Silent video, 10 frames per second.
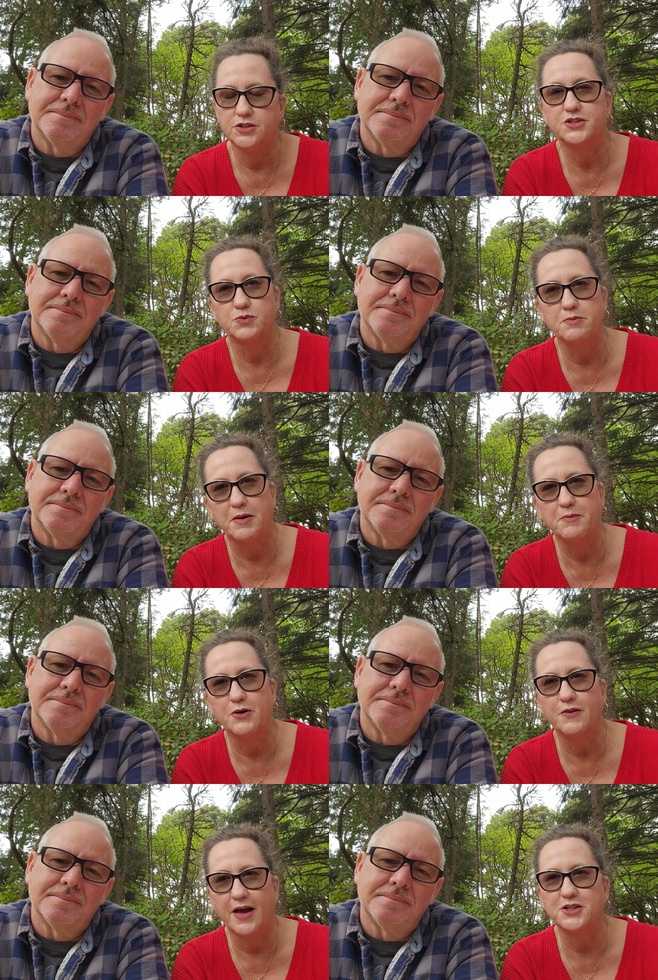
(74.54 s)
Speaker 1: Just
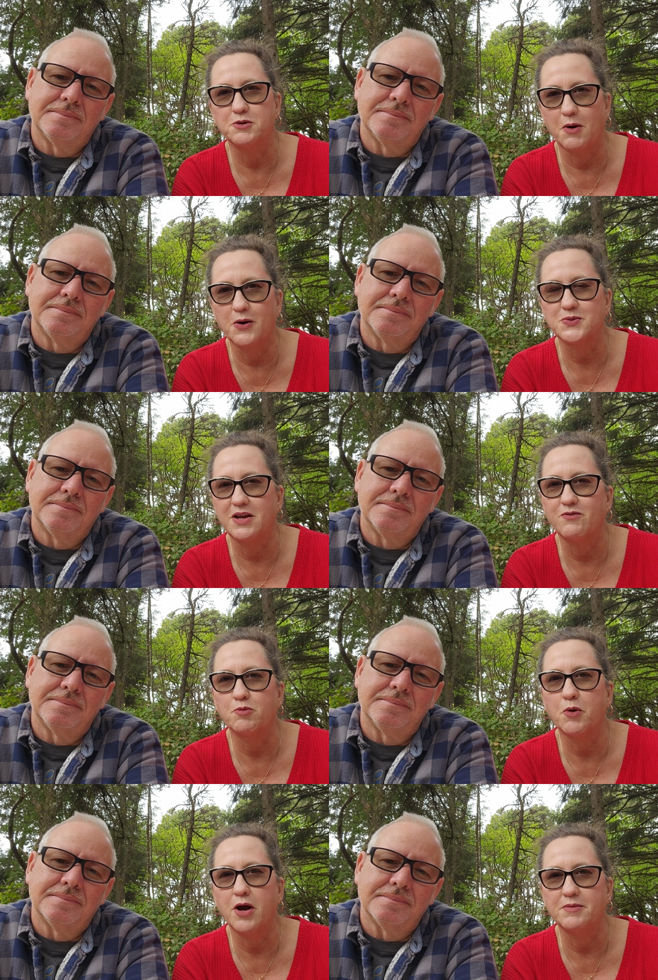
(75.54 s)
remember that tomorrow's never
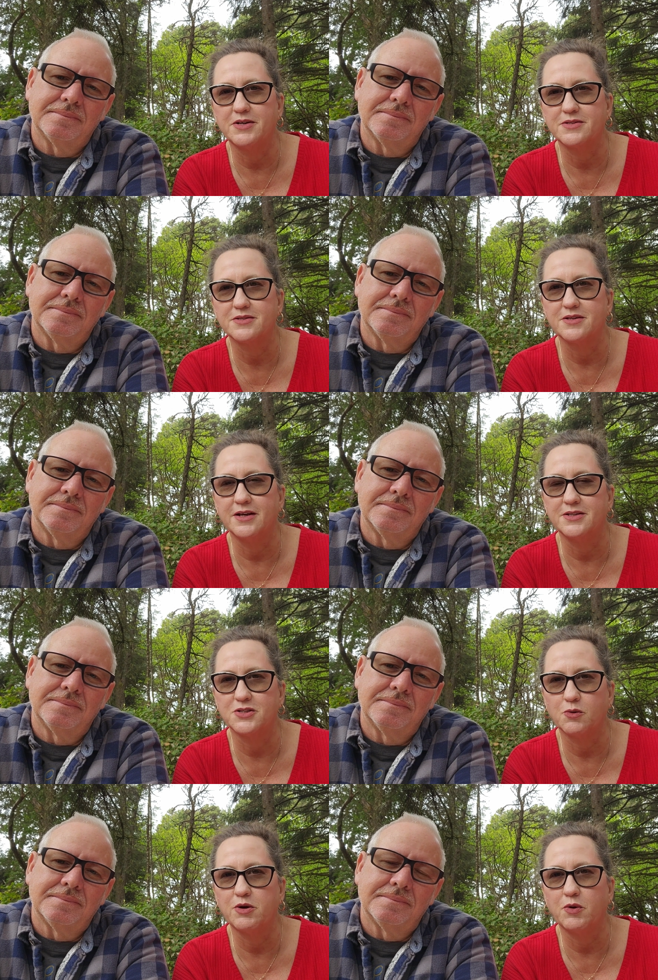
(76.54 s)
promised, and
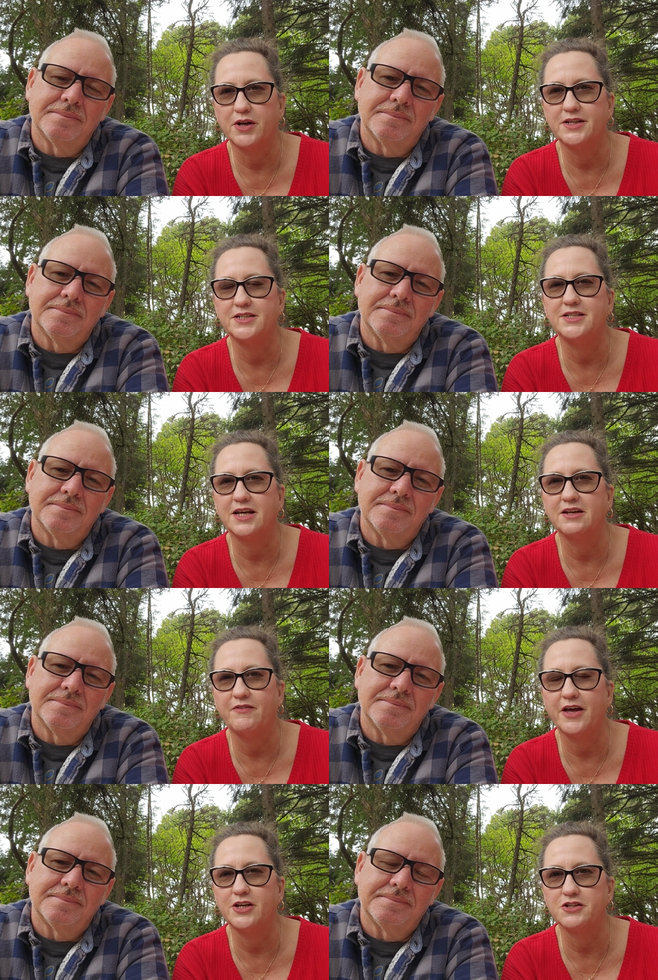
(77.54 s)
so we wanted to take
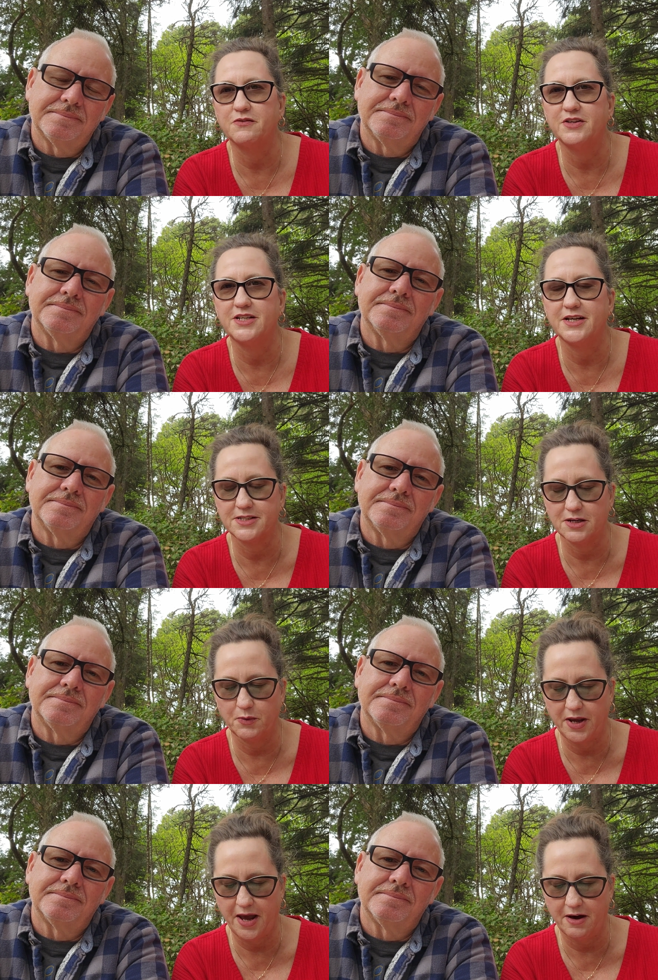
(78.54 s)
advantage of the days that
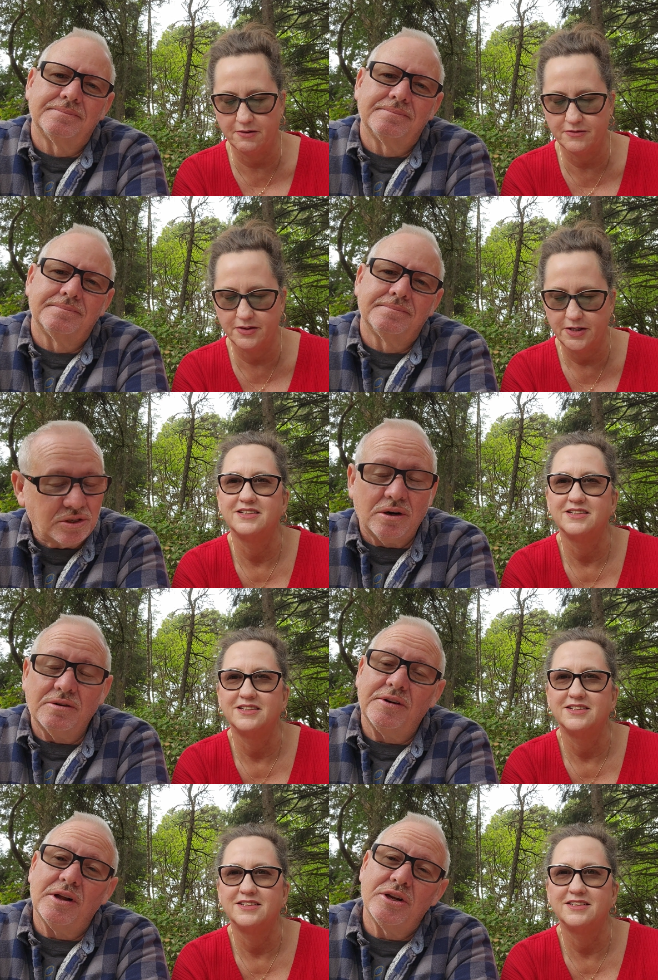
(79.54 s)
we have.
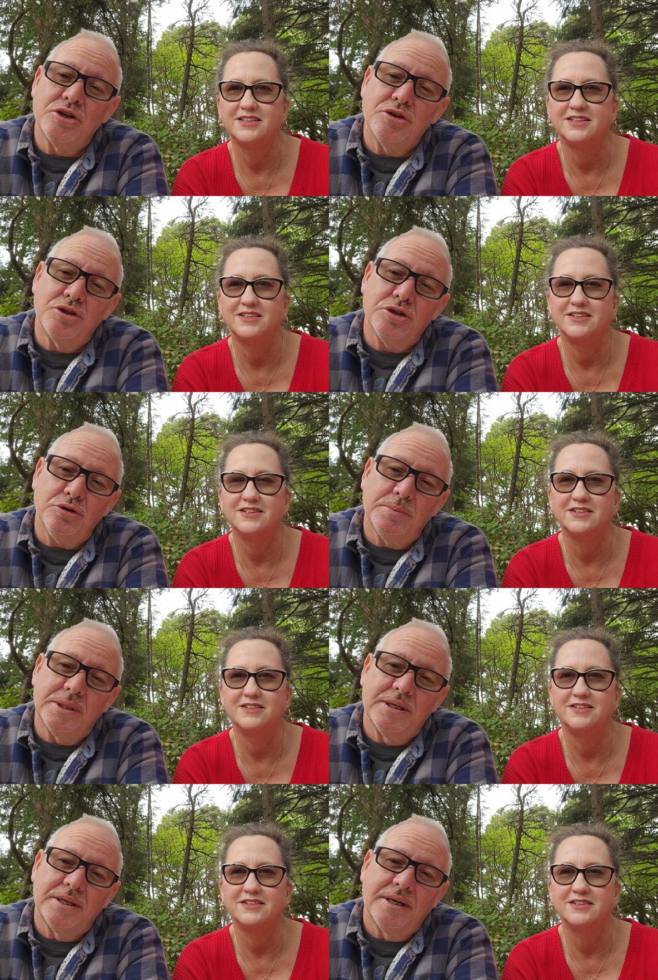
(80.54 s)
Speaker 2: Started following YouTube
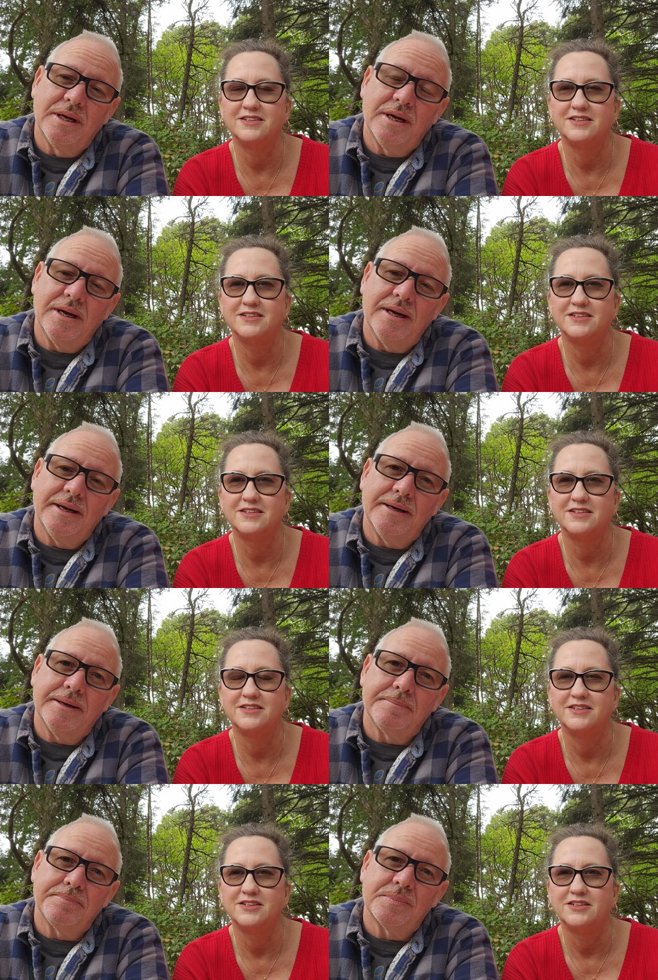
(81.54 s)
uh,
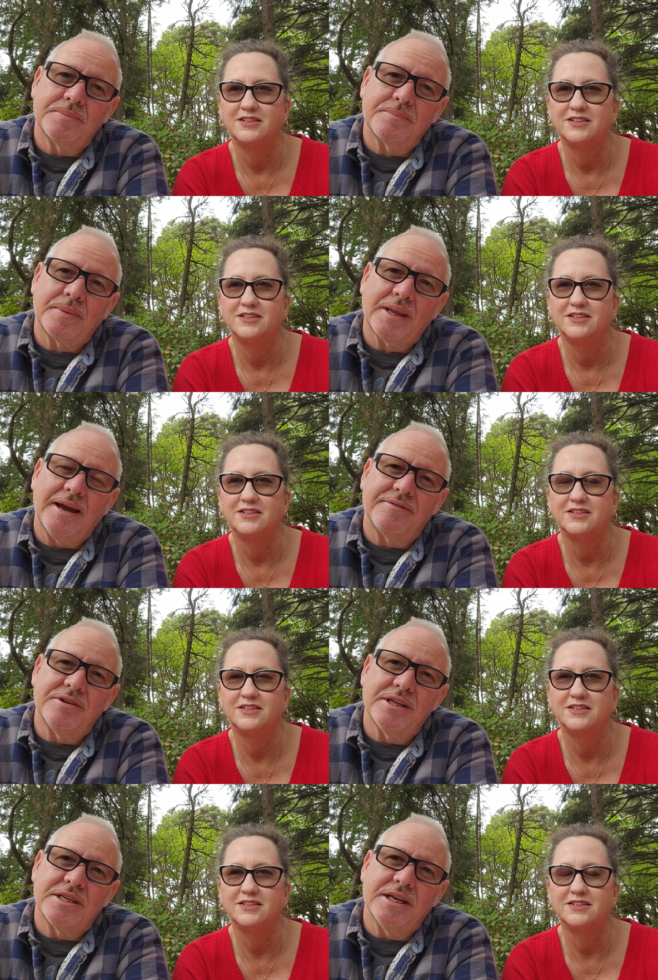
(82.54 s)
after
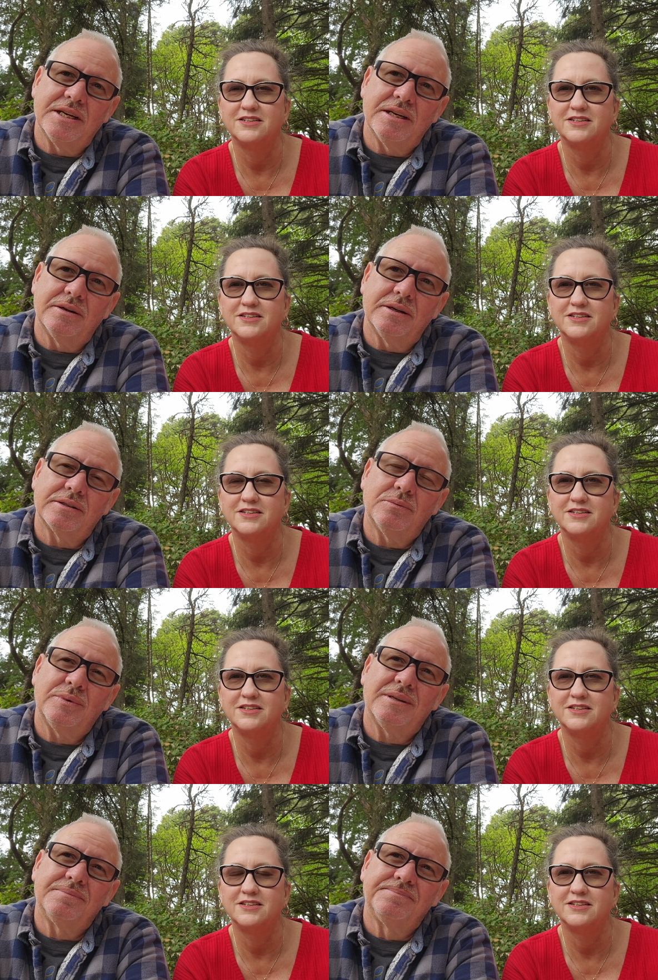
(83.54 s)
the 10 year,
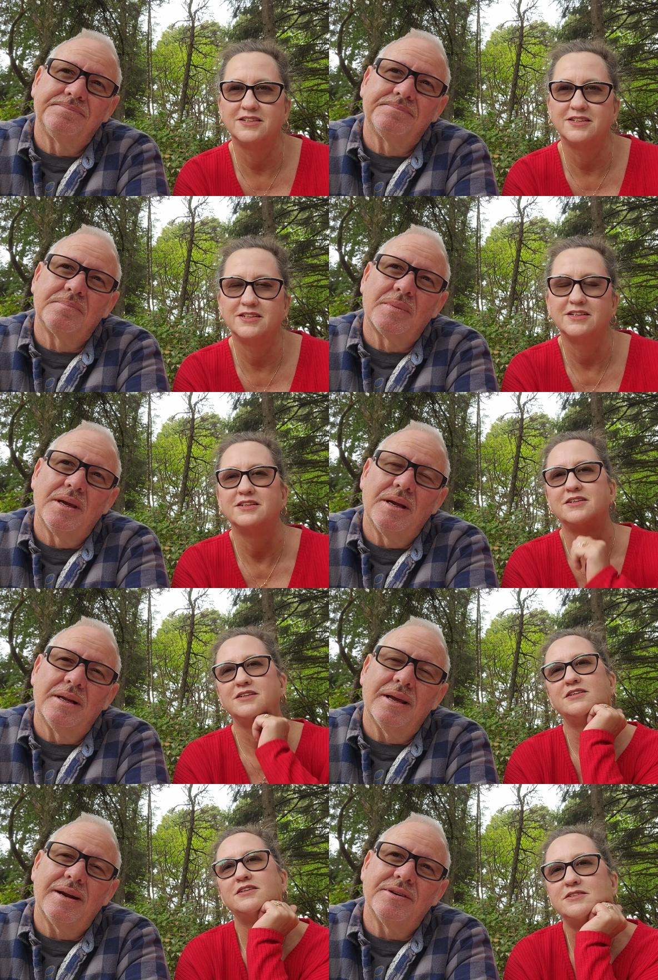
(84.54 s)
well,
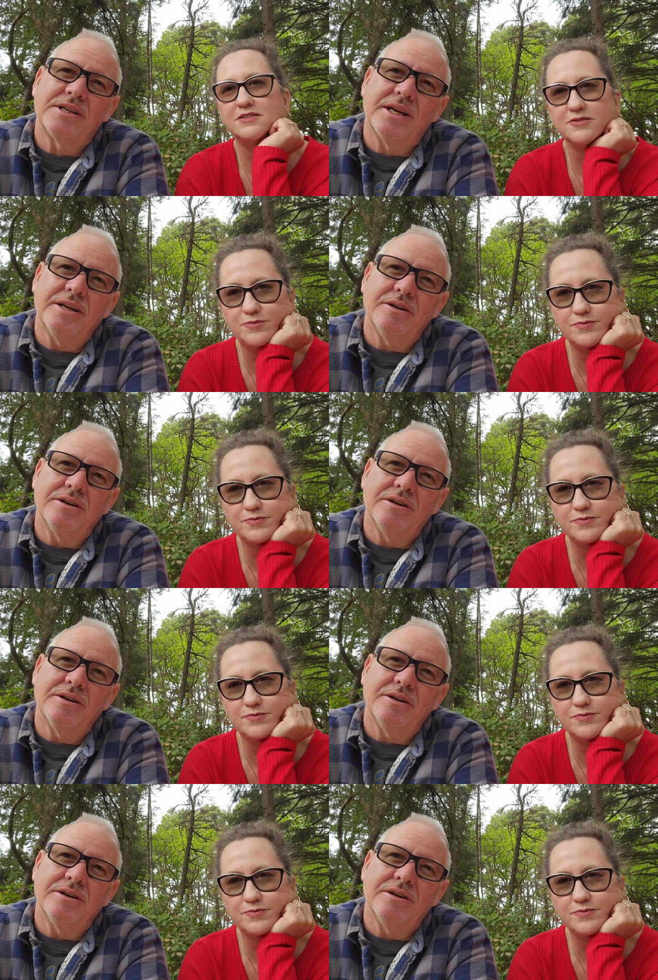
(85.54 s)
not after 10